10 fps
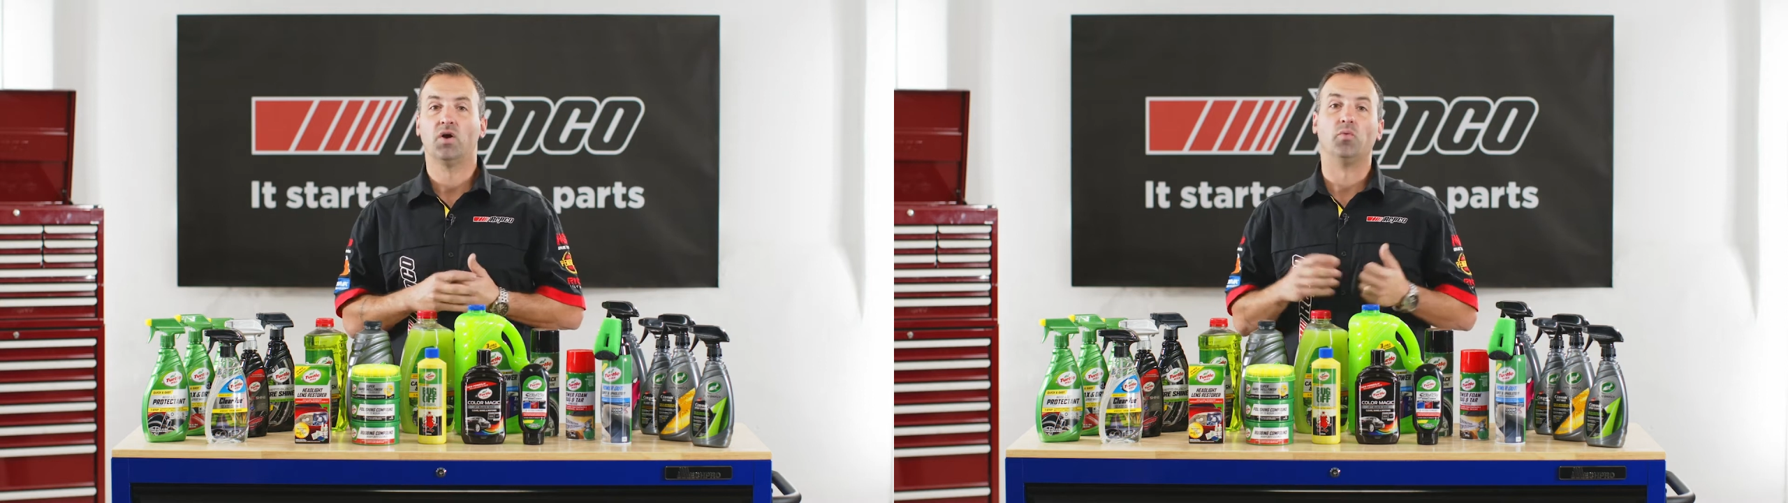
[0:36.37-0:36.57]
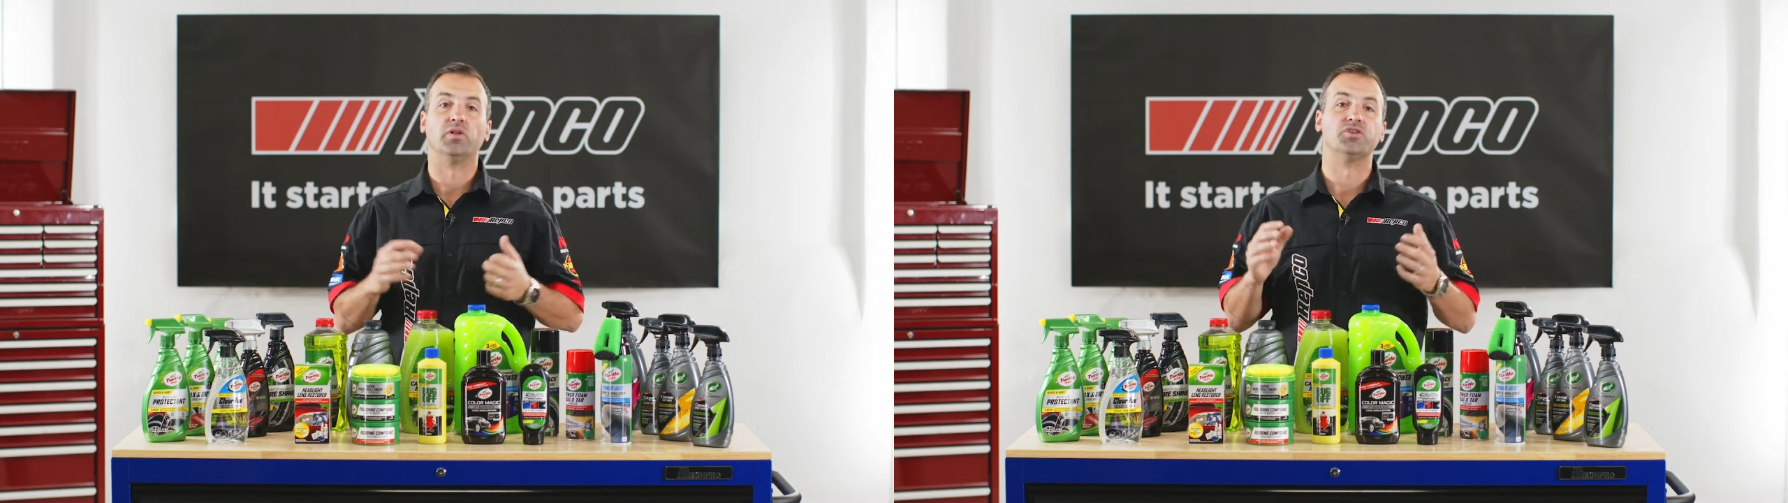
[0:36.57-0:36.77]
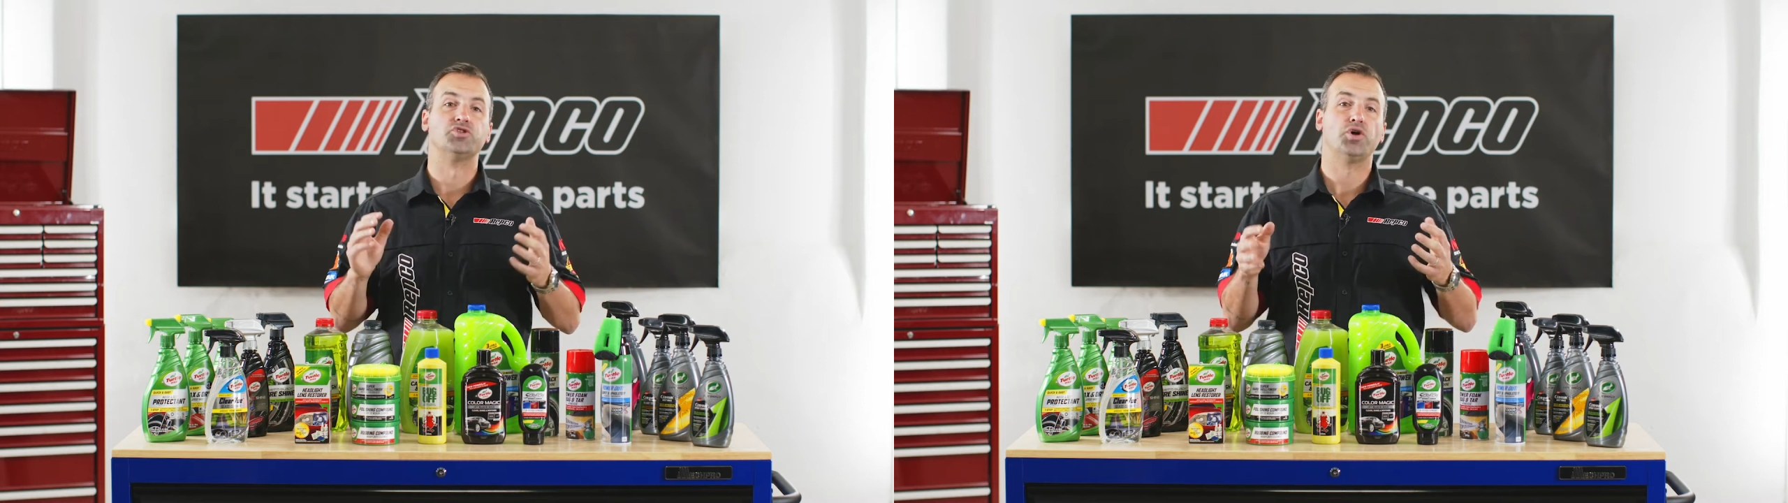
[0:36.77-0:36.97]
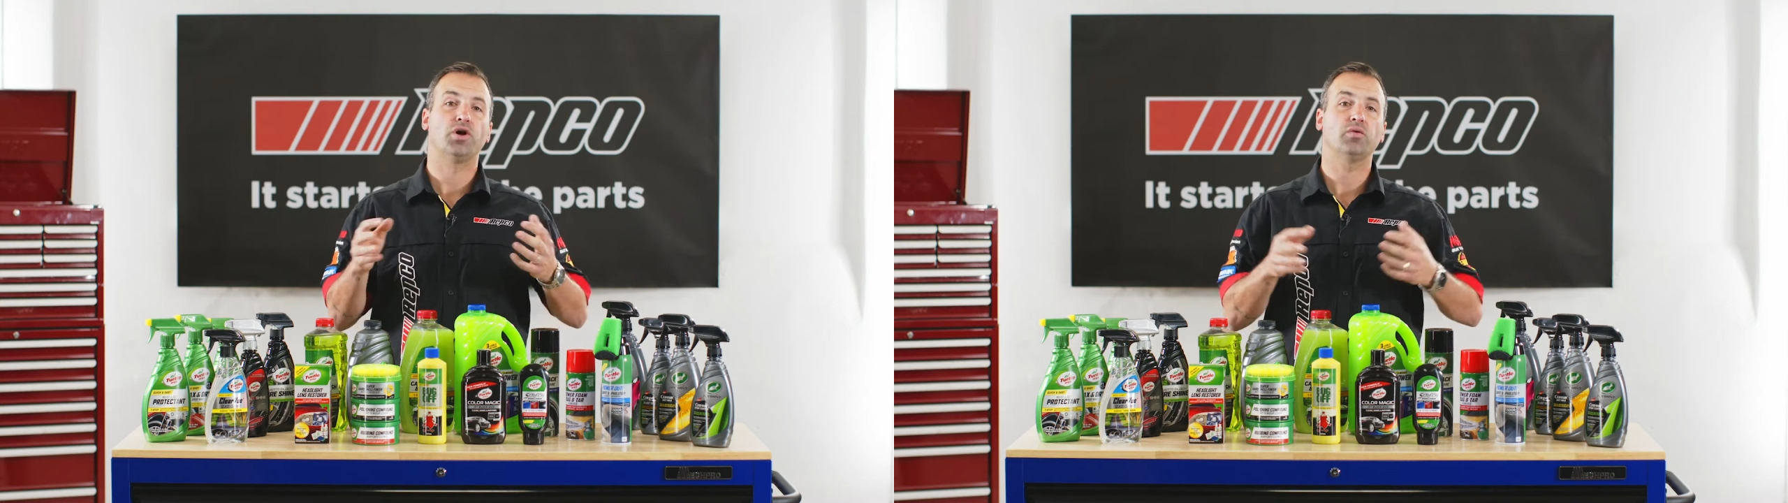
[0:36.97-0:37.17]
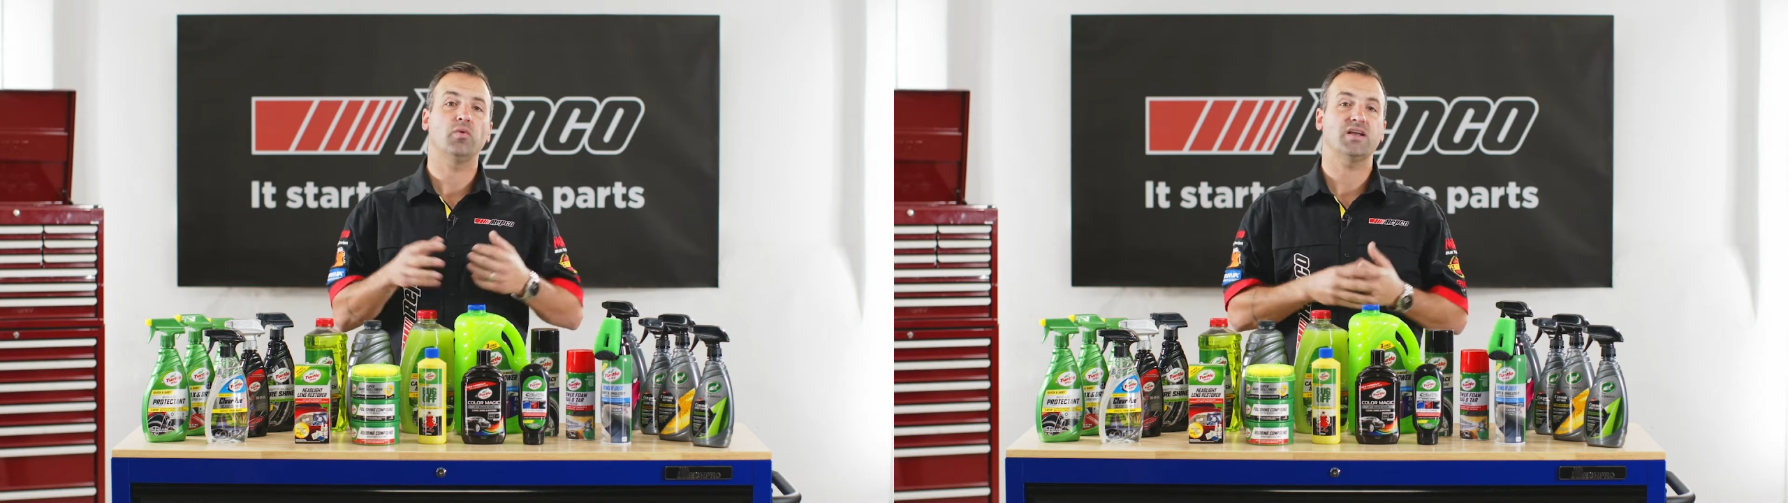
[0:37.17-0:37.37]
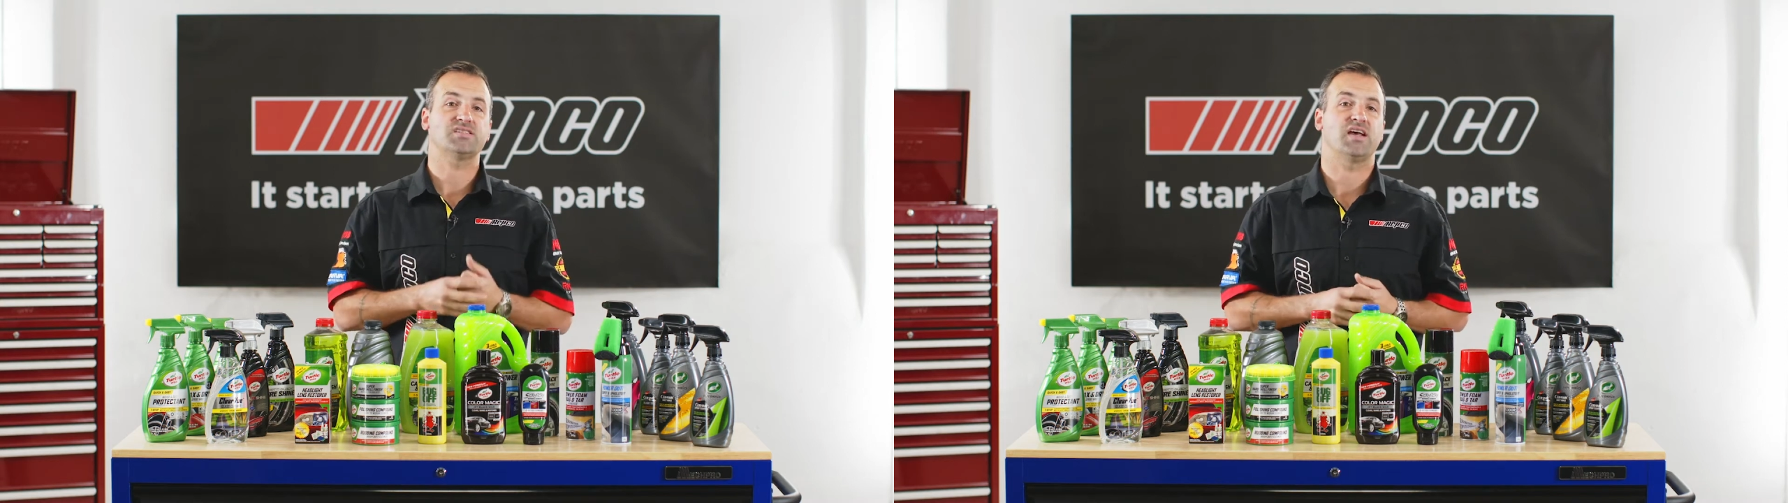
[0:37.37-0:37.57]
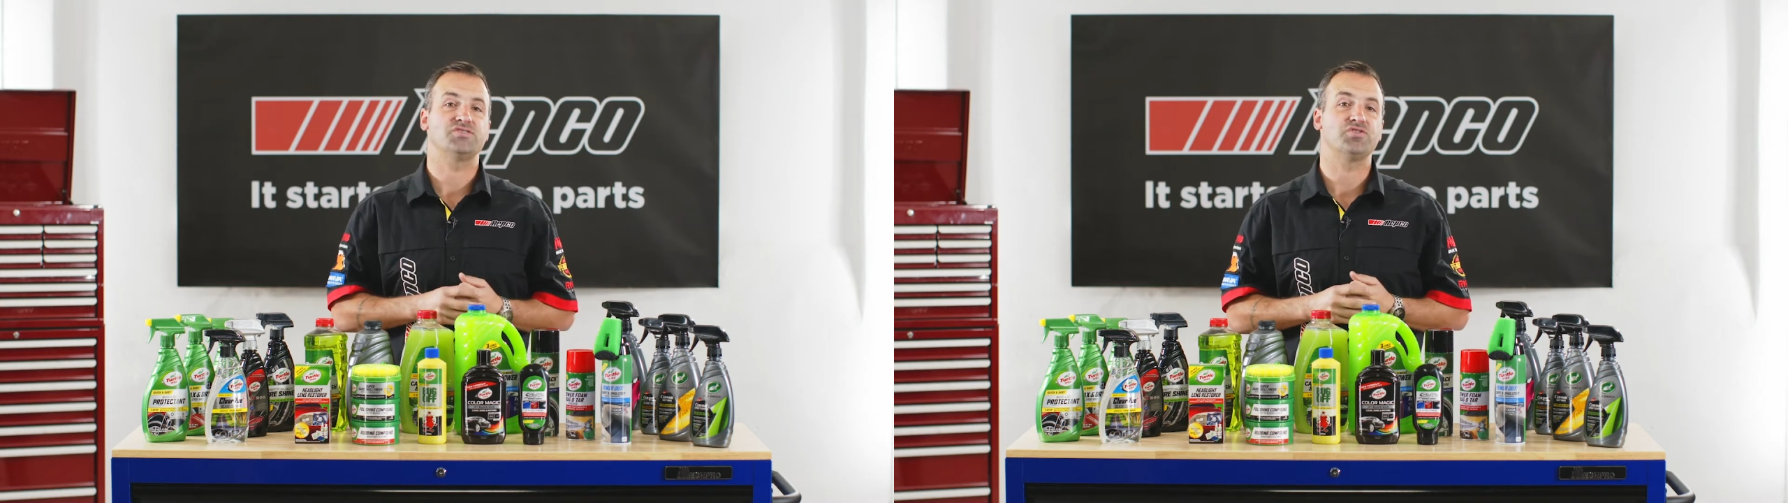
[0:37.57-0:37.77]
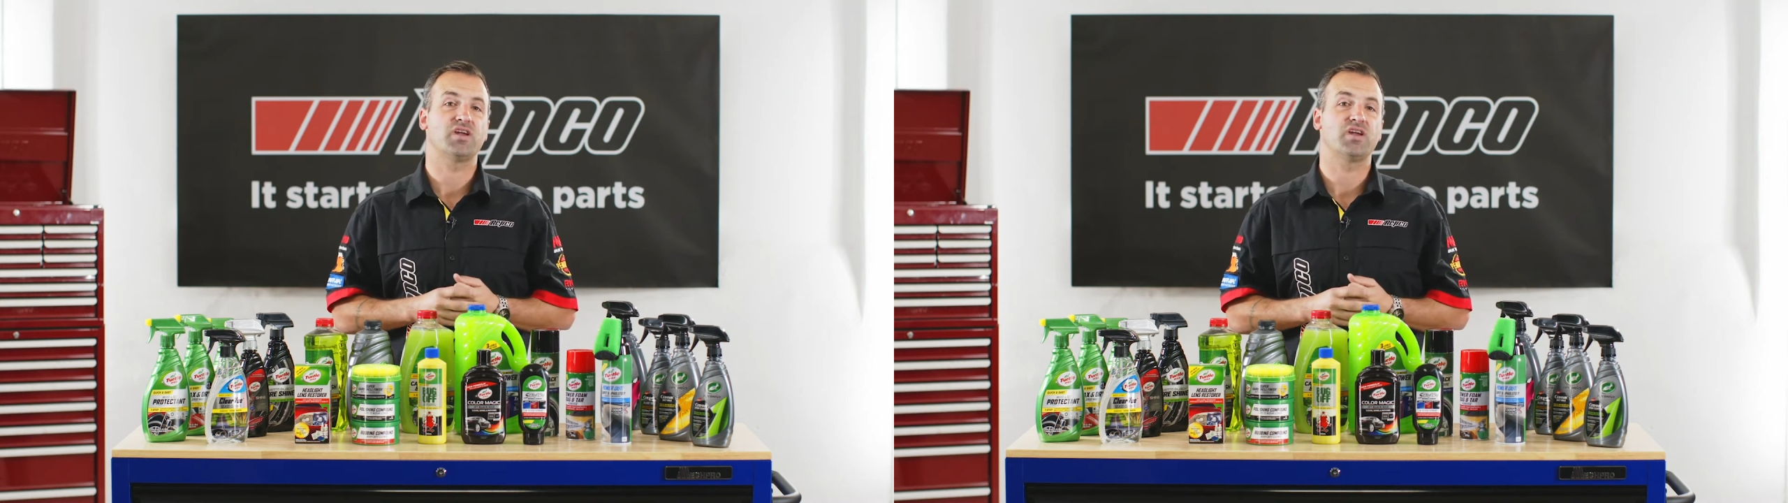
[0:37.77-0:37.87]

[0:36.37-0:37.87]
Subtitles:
well then Turtle Wax has you